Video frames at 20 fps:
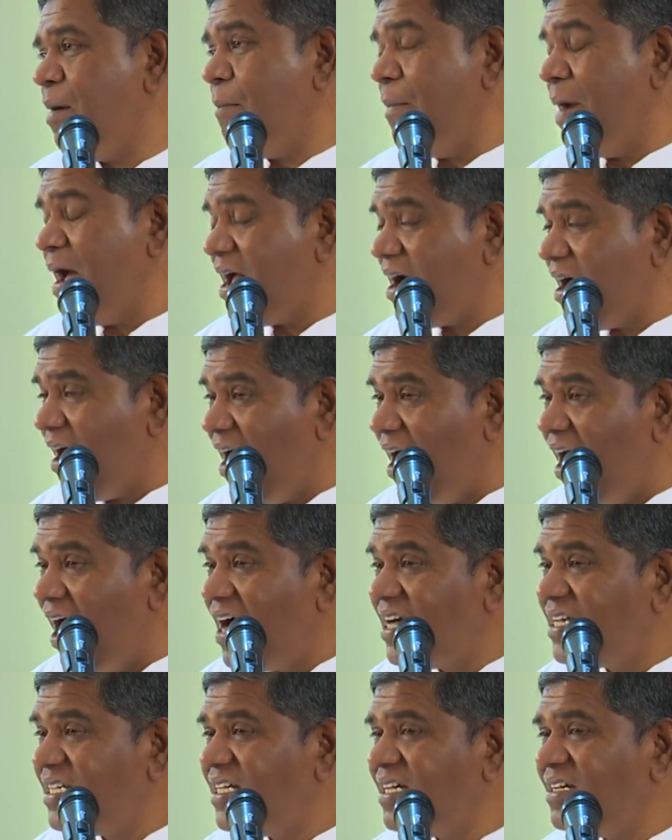My
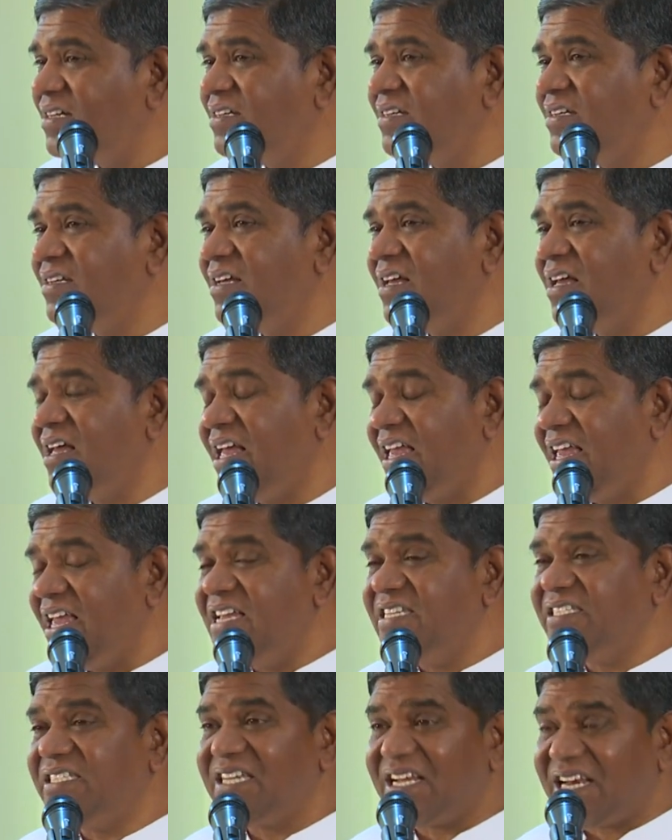heart
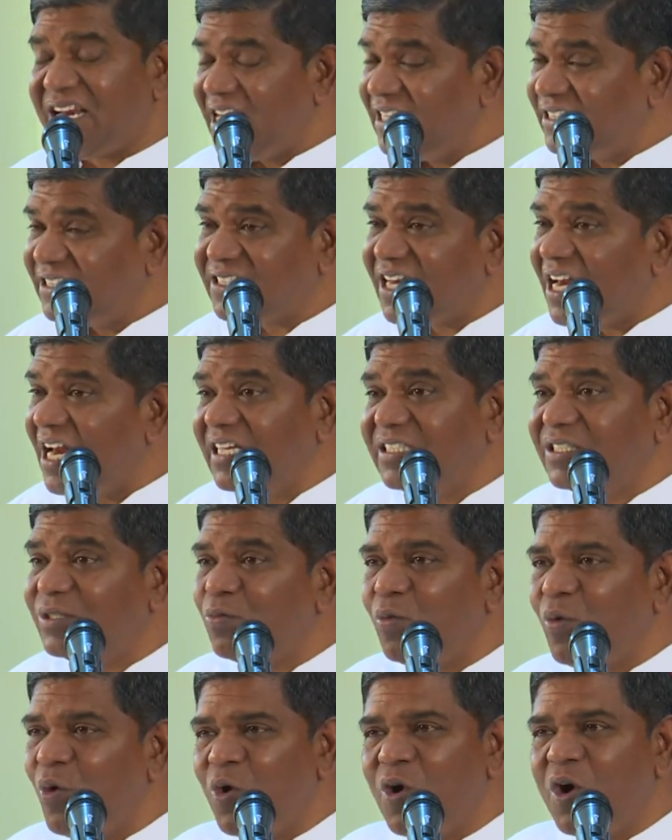is
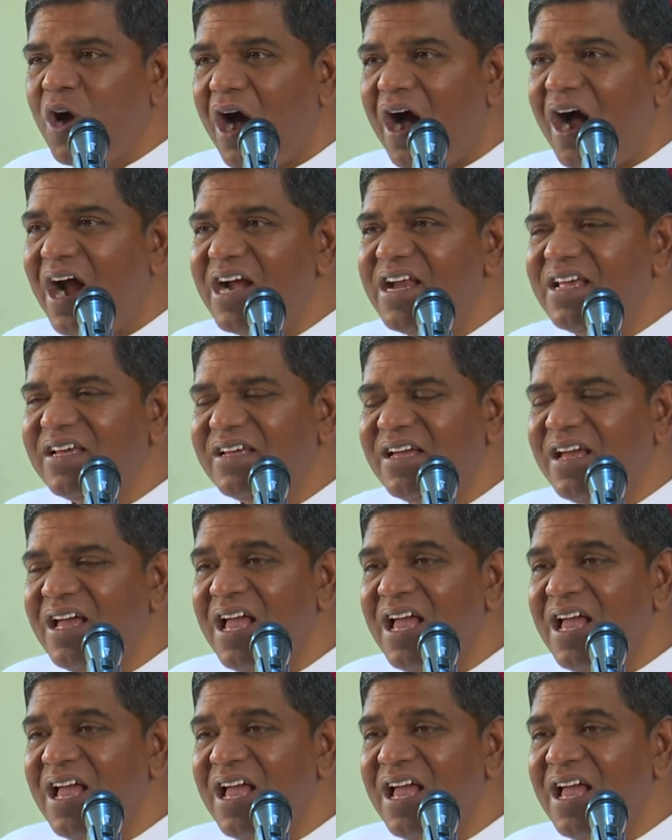restless, O God,